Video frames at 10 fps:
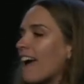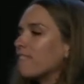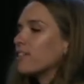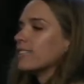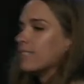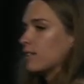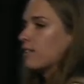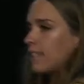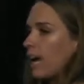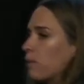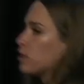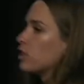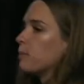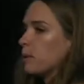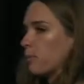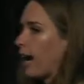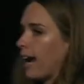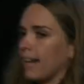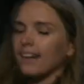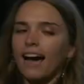Every single day, we should be
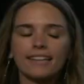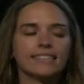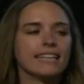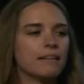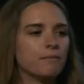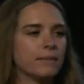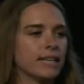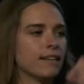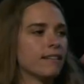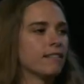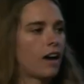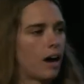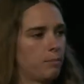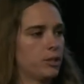praying, God, give me the